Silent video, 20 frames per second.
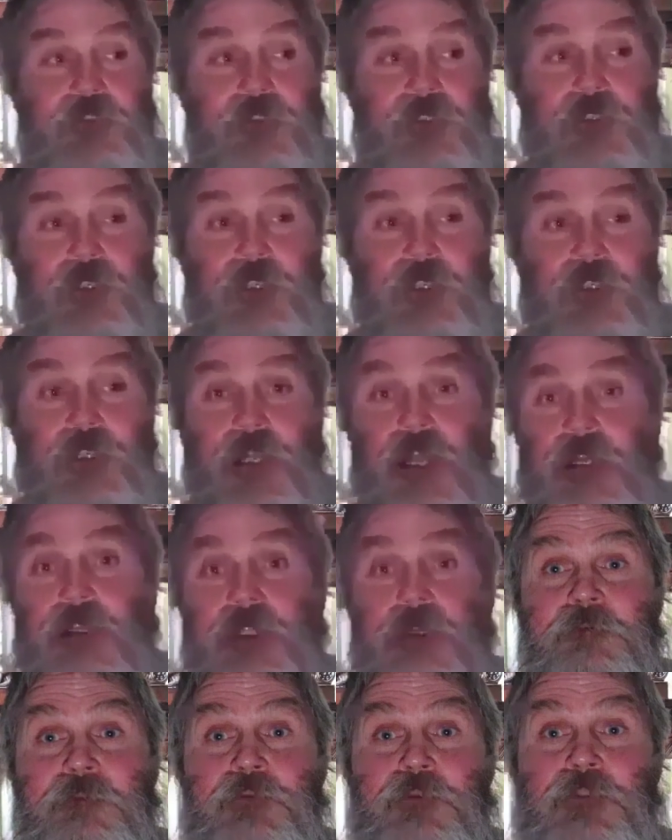It's part of the
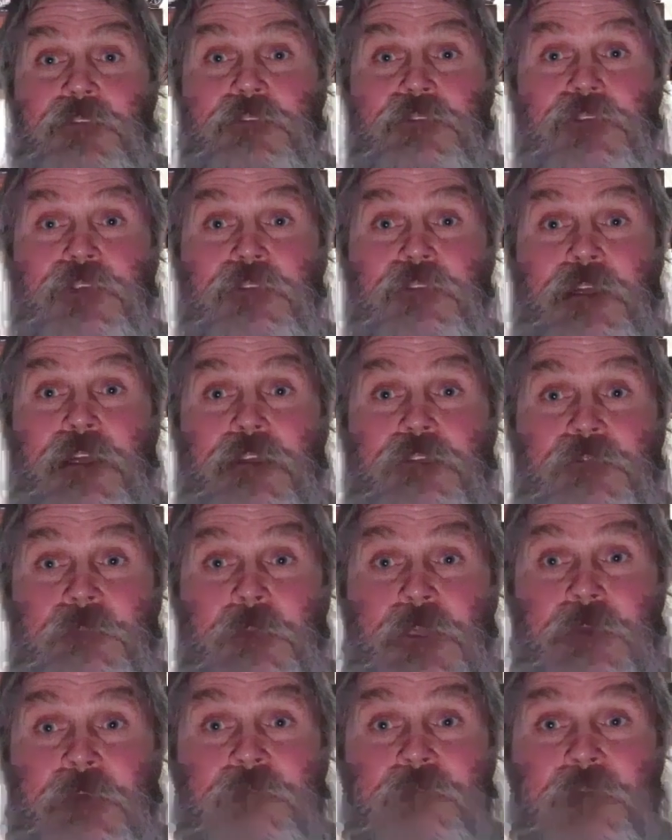reason uh, God
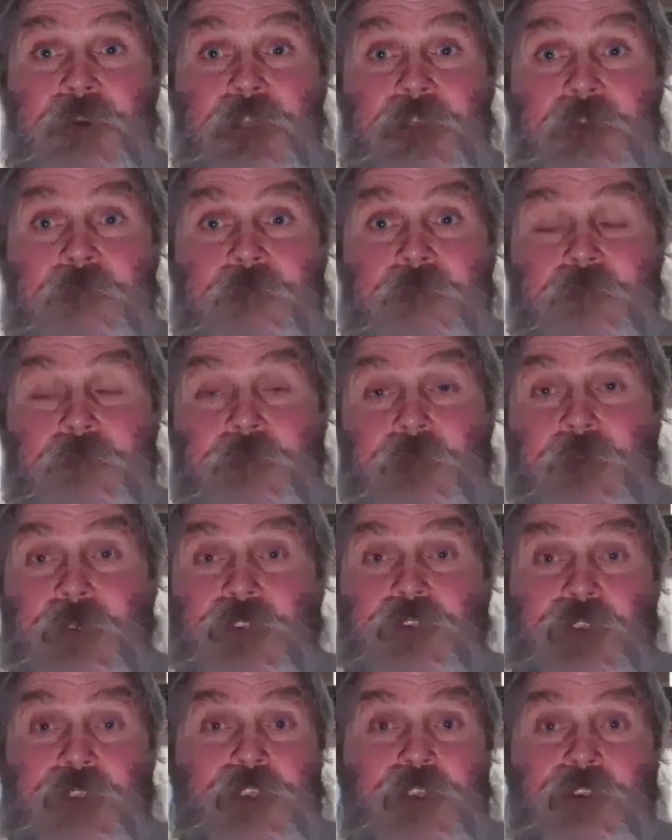comes with the Gentiles, as a
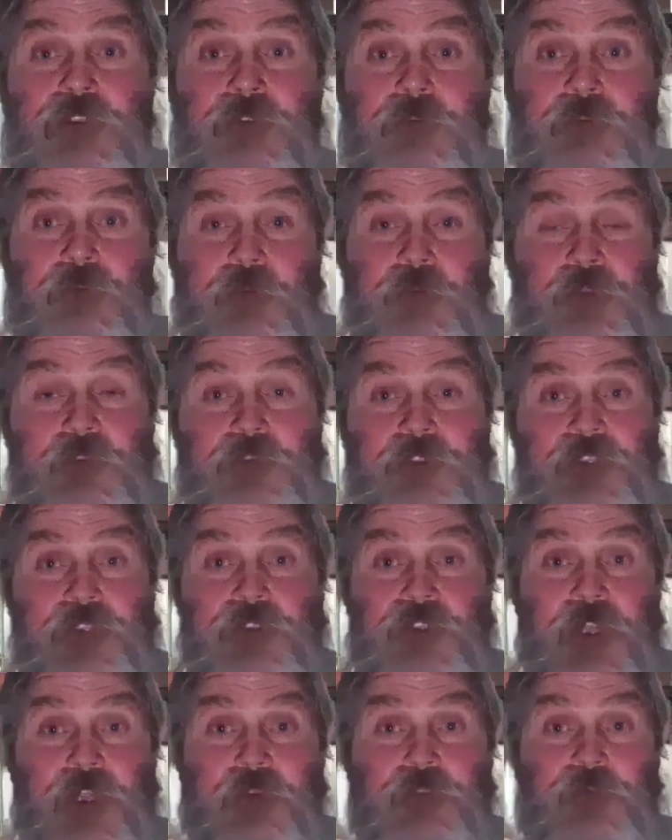matter of fact, because
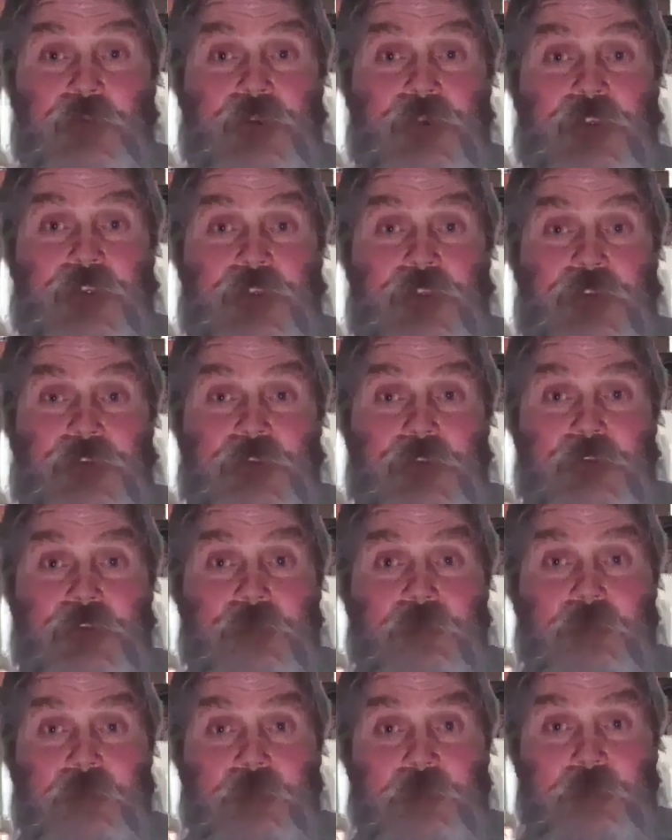he knew what the
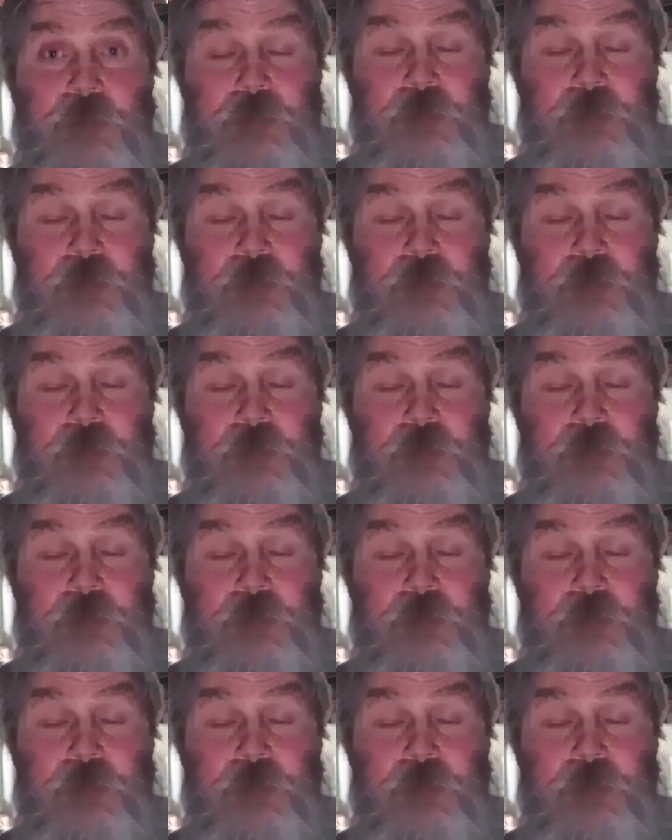Gentiles were